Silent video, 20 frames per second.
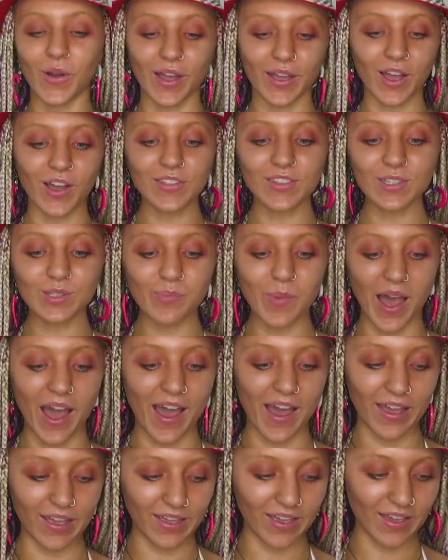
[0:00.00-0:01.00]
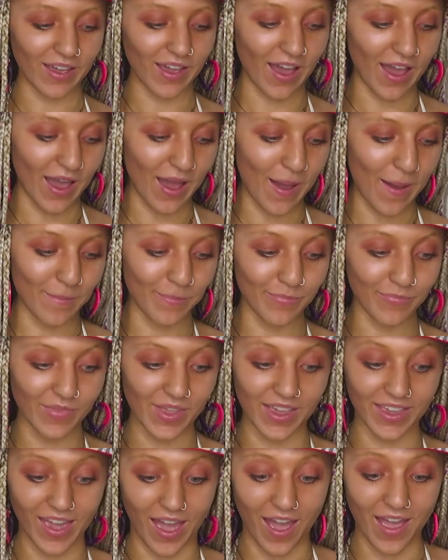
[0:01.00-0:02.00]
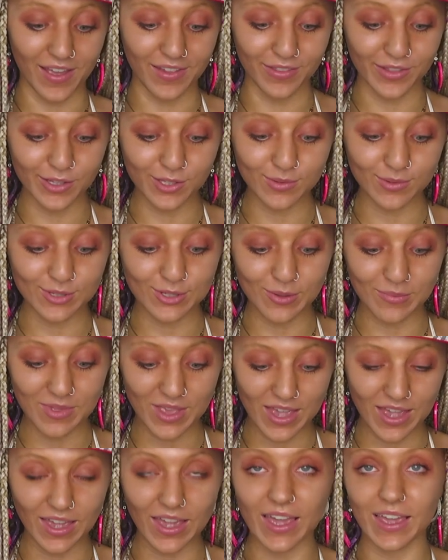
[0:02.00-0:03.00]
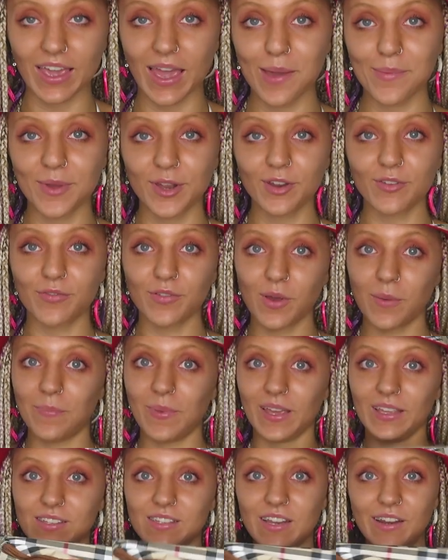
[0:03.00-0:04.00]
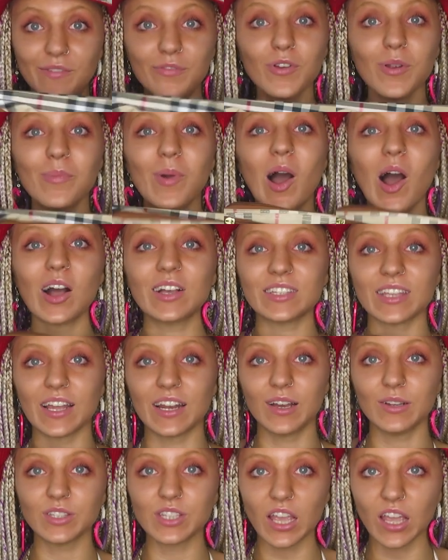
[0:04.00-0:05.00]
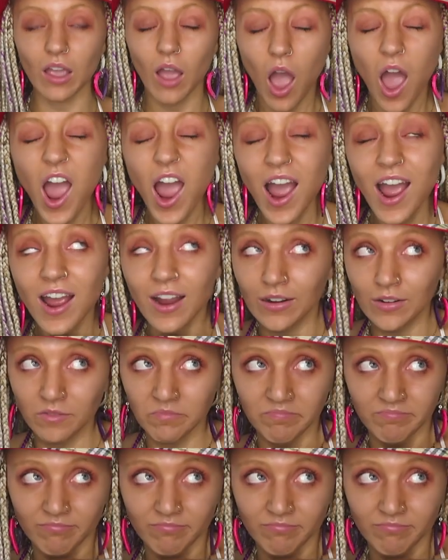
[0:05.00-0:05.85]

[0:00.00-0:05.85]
I got this bag. Um, again, this was something, it came out of a big delivery box and I was like, ah!